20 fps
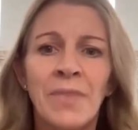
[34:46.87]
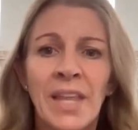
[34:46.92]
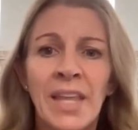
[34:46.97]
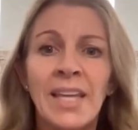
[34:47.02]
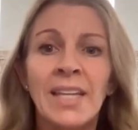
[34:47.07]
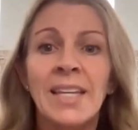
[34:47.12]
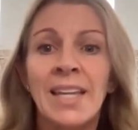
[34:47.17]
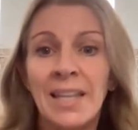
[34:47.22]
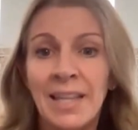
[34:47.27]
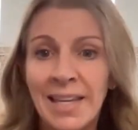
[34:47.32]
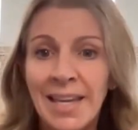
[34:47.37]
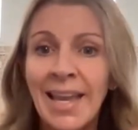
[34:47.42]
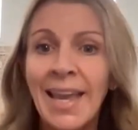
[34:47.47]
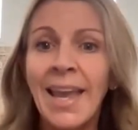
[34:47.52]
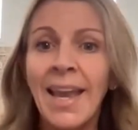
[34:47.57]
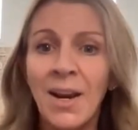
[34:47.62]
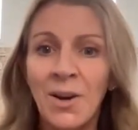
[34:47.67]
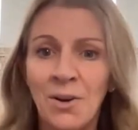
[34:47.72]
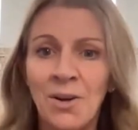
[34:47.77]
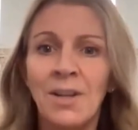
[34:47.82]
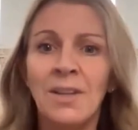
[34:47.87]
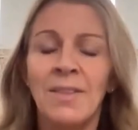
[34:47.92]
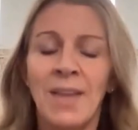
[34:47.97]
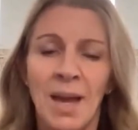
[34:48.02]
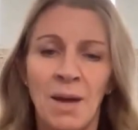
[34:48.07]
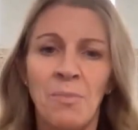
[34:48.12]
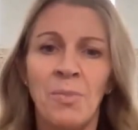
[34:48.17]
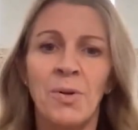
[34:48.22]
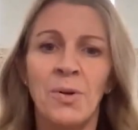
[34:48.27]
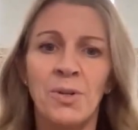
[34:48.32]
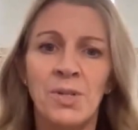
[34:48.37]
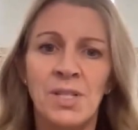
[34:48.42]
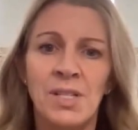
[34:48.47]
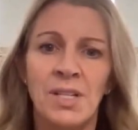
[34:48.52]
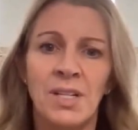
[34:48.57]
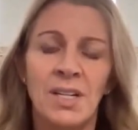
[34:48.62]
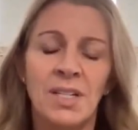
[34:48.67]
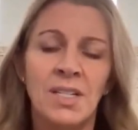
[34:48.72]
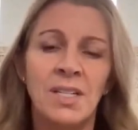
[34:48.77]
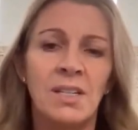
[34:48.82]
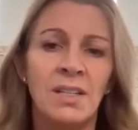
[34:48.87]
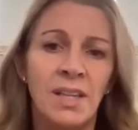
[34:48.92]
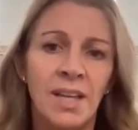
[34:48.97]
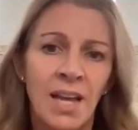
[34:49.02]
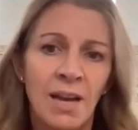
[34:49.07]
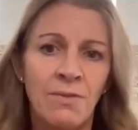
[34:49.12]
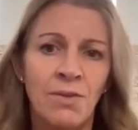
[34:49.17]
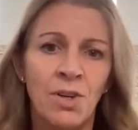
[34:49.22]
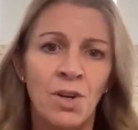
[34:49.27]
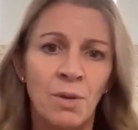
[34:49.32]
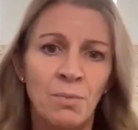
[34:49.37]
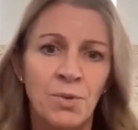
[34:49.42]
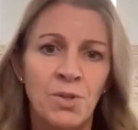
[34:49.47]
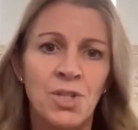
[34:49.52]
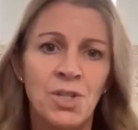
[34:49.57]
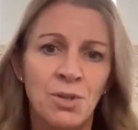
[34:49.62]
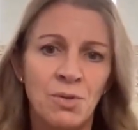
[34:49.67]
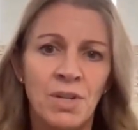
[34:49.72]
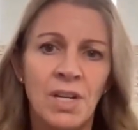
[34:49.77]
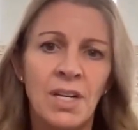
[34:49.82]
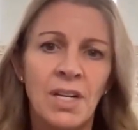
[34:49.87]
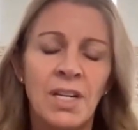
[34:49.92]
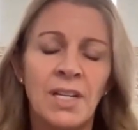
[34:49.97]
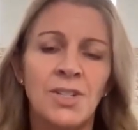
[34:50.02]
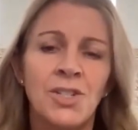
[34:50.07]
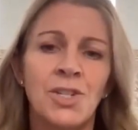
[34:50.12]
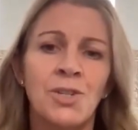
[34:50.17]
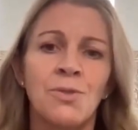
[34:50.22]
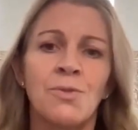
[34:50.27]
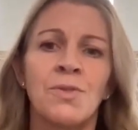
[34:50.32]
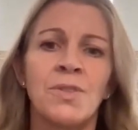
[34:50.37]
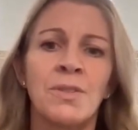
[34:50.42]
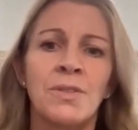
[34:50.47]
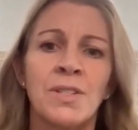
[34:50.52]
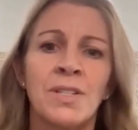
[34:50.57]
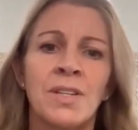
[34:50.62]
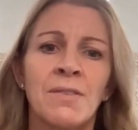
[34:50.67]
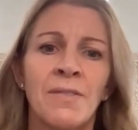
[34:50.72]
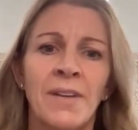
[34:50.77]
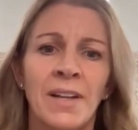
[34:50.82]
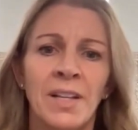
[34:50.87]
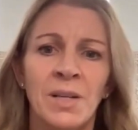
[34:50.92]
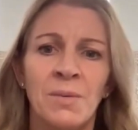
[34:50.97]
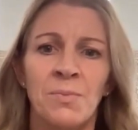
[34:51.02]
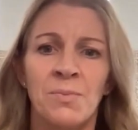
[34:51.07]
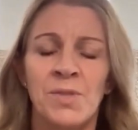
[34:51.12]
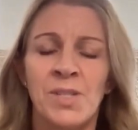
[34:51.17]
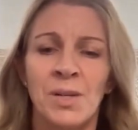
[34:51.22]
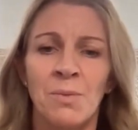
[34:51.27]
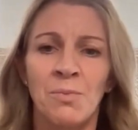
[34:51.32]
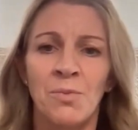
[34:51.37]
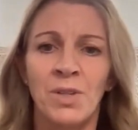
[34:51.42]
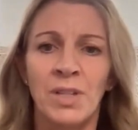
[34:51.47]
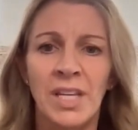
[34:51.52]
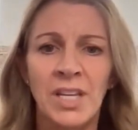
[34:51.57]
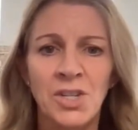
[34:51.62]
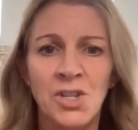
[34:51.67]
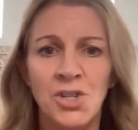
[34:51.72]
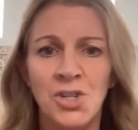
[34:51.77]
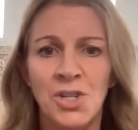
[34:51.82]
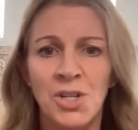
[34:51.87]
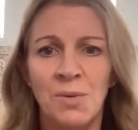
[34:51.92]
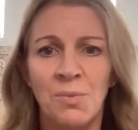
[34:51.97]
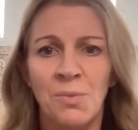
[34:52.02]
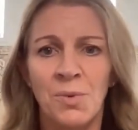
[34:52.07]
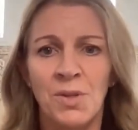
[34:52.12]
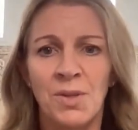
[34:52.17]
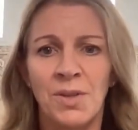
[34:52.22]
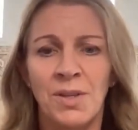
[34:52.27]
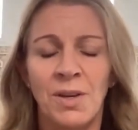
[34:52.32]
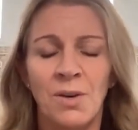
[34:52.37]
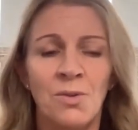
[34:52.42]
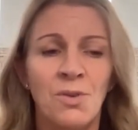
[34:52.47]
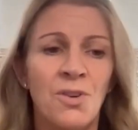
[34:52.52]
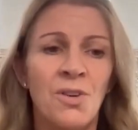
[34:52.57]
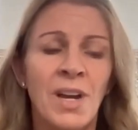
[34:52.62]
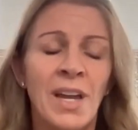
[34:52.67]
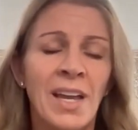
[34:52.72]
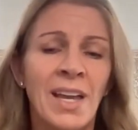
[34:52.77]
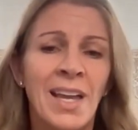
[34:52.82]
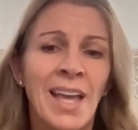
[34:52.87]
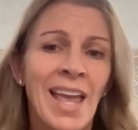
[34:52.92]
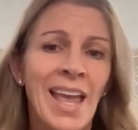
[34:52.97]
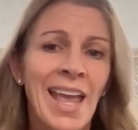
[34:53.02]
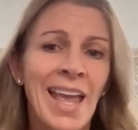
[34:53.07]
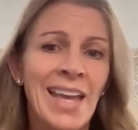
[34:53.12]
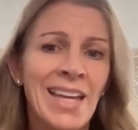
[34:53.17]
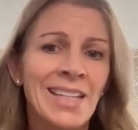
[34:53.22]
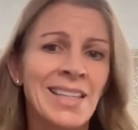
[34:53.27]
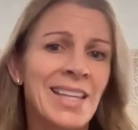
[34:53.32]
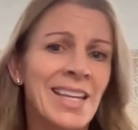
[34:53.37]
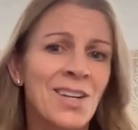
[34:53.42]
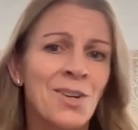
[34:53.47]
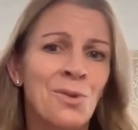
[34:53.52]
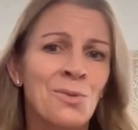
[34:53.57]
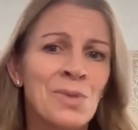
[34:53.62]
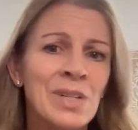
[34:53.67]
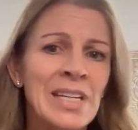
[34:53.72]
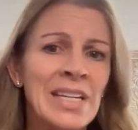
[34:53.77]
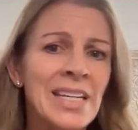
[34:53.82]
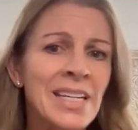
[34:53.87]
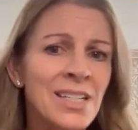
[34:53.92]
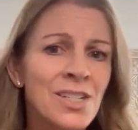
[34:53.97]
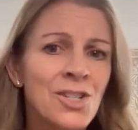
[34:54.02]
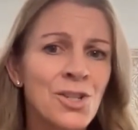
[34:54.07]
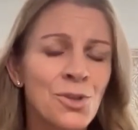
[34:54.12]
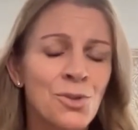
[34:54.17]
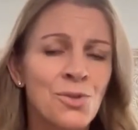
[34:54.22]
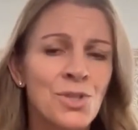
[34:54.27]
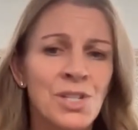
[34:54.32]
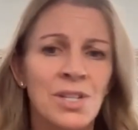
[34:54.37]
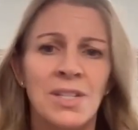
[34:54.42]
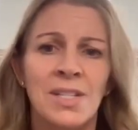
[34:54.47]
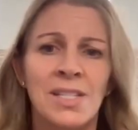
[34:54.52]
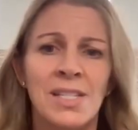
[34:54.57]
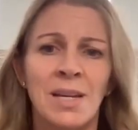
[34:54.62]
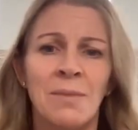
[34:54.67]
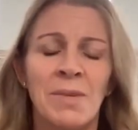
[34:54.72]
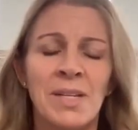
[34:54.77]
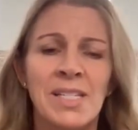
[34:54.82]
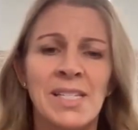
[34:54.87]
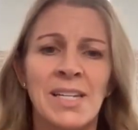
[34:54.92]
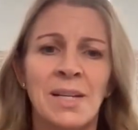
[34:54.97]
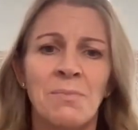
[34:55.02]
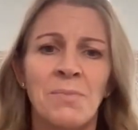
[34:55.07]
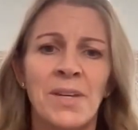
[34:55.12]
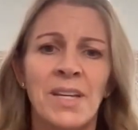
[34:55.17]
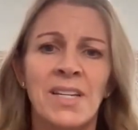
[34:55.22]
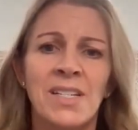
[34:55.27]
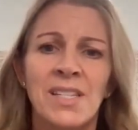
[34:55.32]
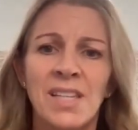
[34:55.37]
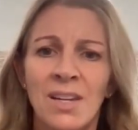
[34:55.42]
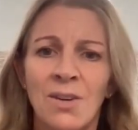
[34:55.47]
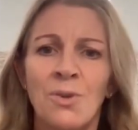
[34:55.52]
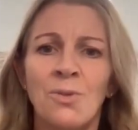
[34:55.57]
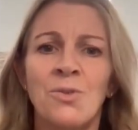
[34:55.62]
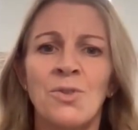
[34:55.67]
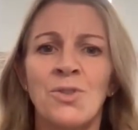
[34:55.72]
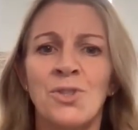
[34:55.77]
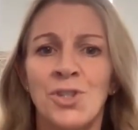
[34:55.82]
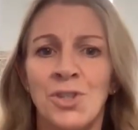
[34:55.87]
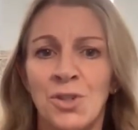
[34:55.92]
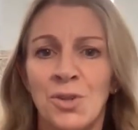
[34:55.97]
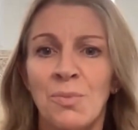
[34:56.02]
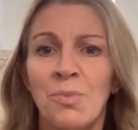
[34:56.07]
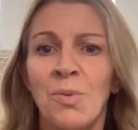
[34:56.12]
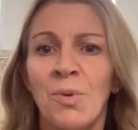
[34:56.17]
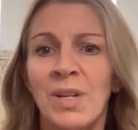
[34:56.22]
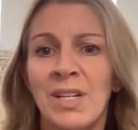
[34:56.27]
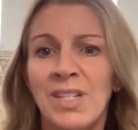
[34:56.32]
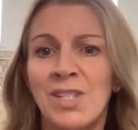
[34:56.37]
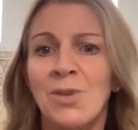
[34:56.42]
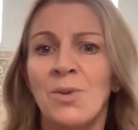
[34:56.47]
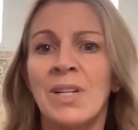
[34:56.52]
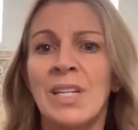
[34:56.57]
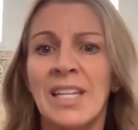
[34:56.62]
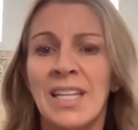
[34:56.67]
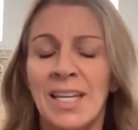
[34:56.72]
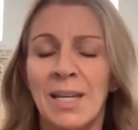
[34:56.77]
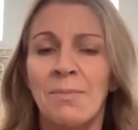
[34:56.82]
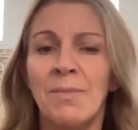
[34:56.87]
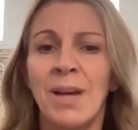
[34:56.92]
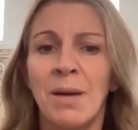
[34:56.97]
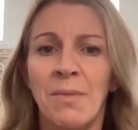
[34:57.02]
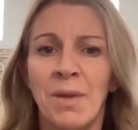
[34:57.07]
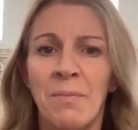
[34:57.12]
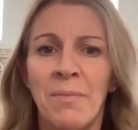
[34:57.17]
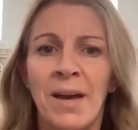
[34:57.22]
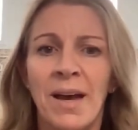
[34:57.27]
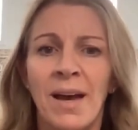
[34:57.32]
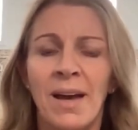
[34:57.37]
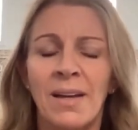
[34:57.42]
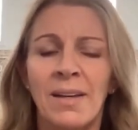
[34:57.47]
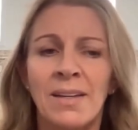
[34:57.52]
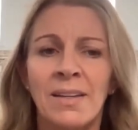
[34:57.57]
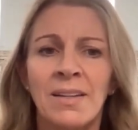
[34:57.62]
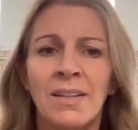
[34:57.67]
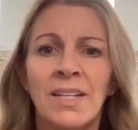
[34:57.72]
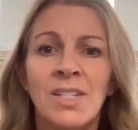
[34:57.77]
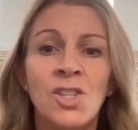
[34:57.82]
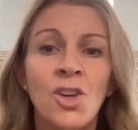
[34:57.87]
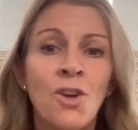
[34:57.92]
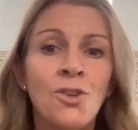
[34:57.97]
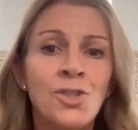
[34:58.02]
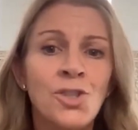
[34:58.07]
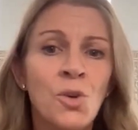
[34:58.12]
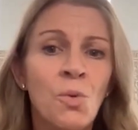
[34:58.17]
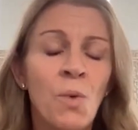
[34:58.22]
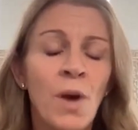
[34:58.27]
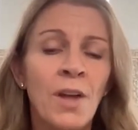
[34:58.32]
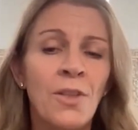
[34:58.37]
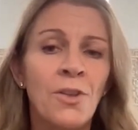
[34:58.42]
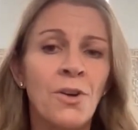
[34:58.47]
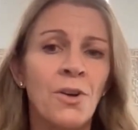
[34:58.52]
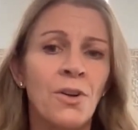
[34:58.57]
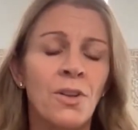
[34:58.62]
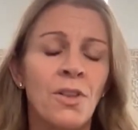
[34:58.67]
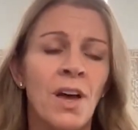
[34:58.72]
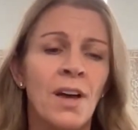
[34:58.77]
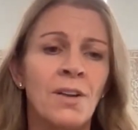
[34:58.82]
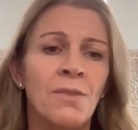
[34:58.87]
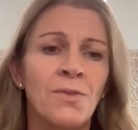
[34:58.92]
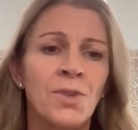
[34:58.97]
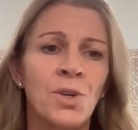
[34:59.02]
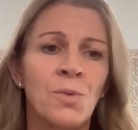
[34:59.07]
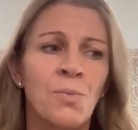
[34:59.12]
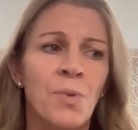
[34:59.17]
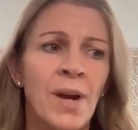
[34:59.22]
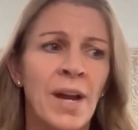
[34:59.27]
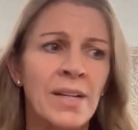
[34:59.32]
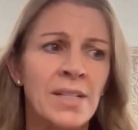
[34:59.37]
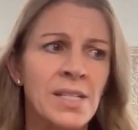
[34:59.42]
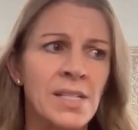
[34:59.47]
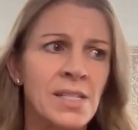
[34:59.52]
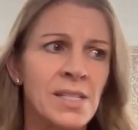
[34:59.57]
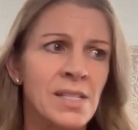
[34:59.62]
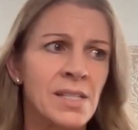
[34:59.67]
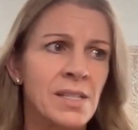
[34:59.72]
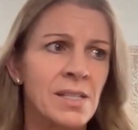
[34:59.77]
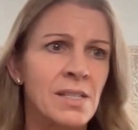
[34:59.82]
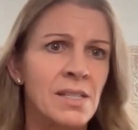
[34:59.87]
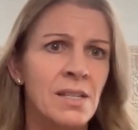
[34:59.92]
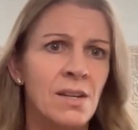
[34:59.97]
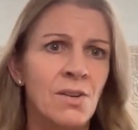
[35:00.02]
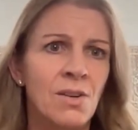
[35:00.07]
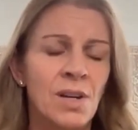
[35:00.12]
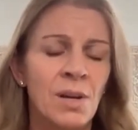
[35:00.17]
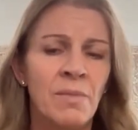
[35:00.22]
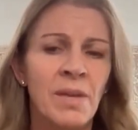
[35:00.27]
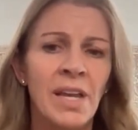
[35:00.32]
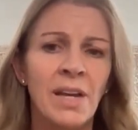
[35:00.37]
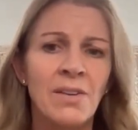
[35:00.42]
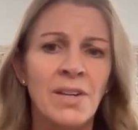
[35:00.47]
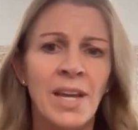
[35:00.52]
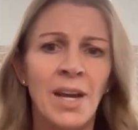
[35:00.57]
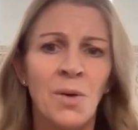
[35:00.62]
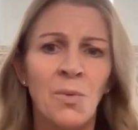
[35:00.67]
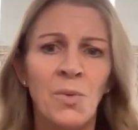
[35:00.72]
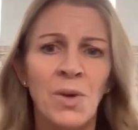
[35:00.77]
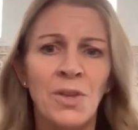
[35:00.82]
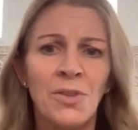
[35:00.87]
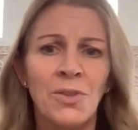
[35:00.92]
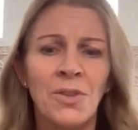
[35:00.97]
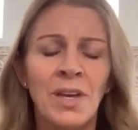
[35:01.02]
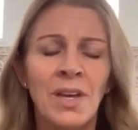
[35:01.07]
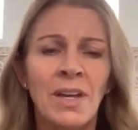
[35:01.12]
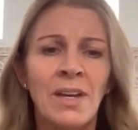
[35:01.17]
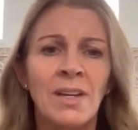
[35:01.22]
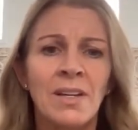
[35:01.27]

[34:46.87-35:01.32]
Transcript: it can carry that person until they have an opportunity to develop some relationship with the owner and they don't need to to the same extent because the owner to your point is going to keep coming back right. it's also why there are a lot of new practices that are coming out now with